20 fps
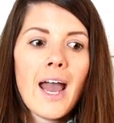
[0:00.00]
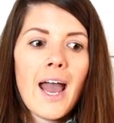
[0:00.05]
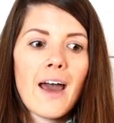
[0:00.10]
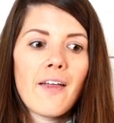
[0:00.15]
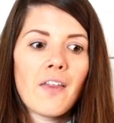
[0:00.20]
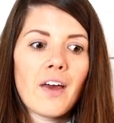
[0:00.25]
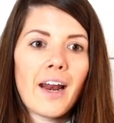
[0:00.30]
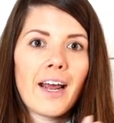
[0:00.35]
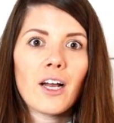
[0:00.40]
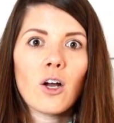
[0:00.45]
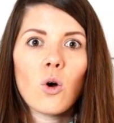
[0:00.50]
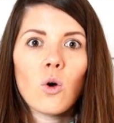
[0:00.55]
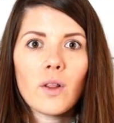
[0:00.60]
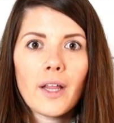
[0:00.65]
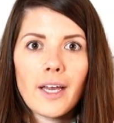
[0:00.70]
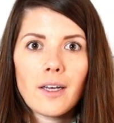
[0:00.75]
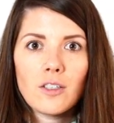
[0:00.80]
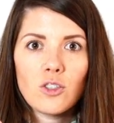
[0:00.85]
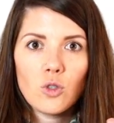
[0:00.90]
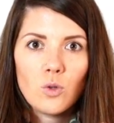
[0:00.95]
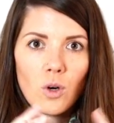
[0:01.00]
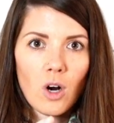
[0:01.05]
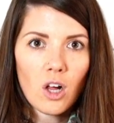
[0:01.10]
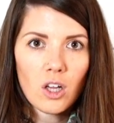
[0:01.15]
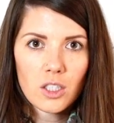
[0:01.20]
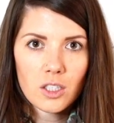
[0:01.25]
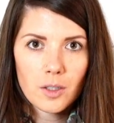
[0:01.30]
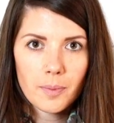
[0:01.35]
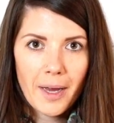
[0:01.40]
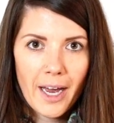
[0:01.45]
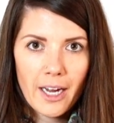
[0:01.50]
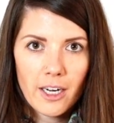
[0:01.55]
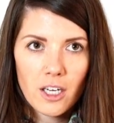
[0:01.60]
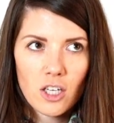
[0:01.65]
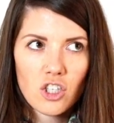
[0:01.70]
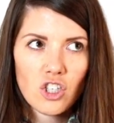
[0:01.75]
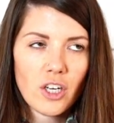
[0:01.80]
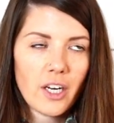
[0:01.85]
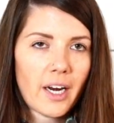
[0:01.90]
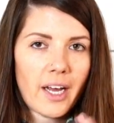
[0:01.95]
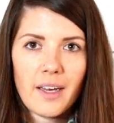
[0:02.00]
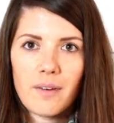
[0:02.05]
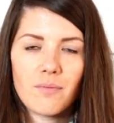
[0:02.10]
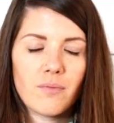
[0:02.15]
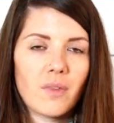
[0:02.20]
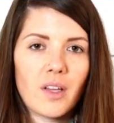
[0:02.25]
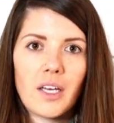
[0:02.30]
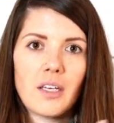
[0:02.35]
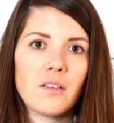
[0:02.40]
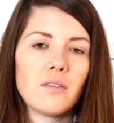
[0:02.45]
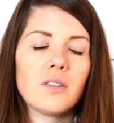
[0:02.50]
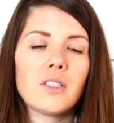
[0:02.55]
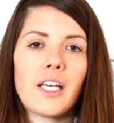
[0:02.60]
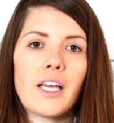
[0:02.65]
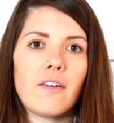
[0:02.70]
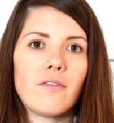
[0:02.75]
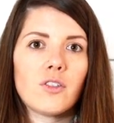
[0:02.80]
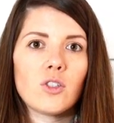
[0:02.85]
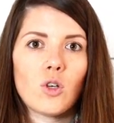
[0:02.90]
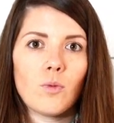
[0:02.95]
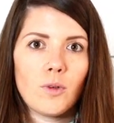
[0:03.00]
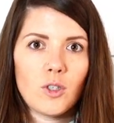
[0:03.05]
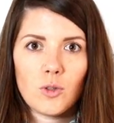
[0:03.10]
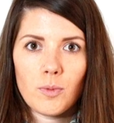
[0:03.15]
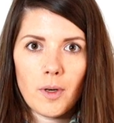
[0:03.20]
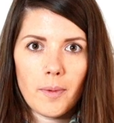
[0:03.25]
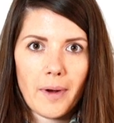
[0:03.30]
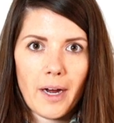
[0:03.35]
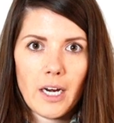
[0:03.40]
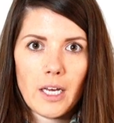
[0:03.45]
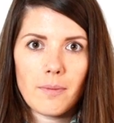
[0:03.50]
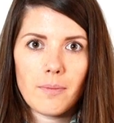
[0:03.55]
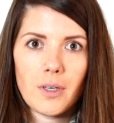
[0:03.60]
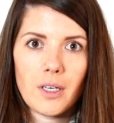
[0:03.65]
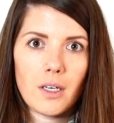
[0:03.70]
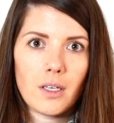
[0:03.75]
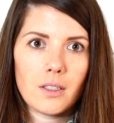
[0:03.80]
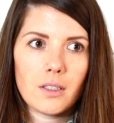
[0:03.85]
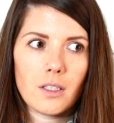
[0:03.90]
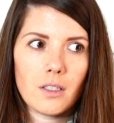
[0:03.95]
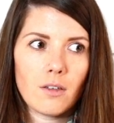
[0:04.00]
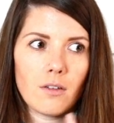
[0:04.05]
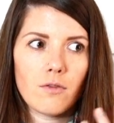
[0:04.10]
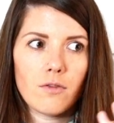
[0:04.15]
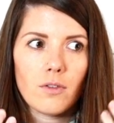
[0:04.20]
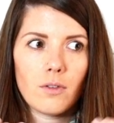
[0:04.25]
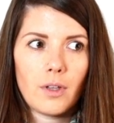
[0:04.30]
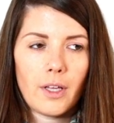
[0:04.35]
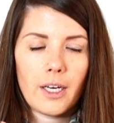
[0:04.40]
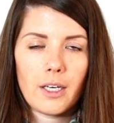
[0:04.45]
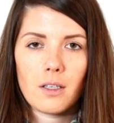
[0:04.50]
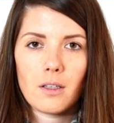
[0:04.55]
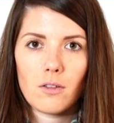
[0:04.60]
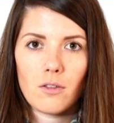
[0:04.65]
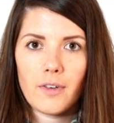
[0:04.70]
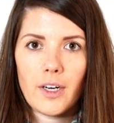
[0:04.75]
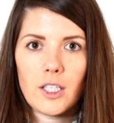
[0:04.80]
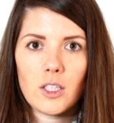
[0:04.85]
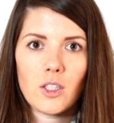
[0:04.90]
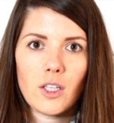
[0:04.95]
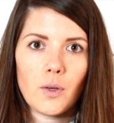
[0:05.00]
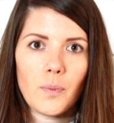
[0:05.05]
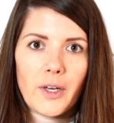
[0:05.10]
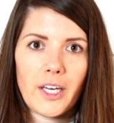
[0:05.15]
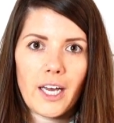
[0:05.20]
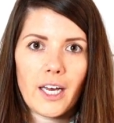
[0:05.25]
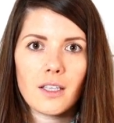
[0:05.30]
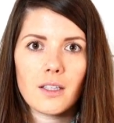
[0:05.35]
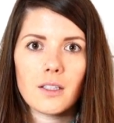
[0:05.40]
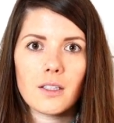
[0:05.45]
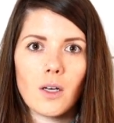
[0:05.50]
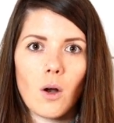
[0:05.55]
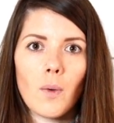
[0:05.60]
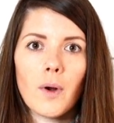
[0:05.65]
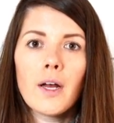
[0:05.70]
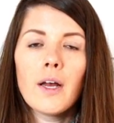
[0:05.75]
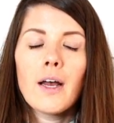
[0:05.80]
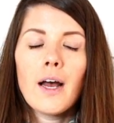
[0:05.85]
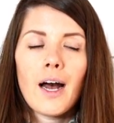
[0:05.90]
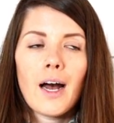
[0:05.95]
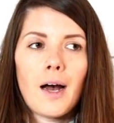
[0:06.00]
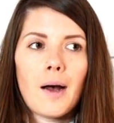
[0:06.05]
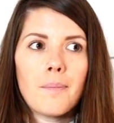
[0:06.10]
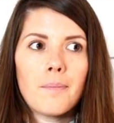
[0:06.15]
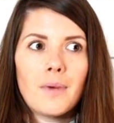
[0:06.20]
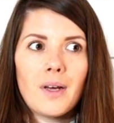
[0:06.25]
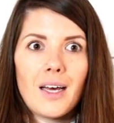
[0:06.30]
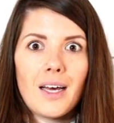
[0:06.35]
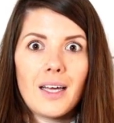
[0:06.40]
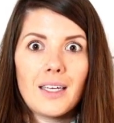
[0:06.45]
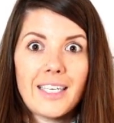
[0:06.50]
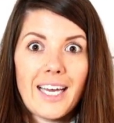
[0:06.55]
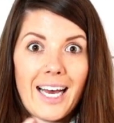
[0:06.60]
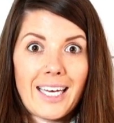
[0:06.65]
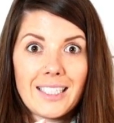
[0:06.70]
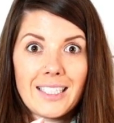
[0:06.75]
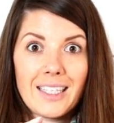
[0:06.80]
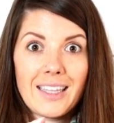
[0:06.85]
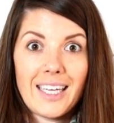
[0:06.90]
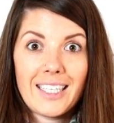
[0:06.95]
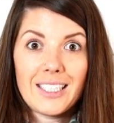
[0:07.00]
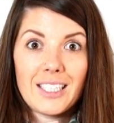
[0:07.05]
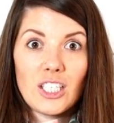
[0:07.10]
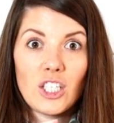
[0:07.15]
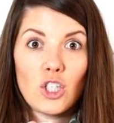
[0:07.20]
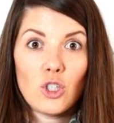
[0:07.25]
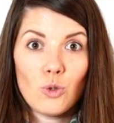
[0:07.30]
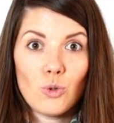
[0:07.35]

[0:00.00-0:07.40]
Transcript: And then I go like do it all as a package and I like save so much more money because of like the rates that we get. So yes, that's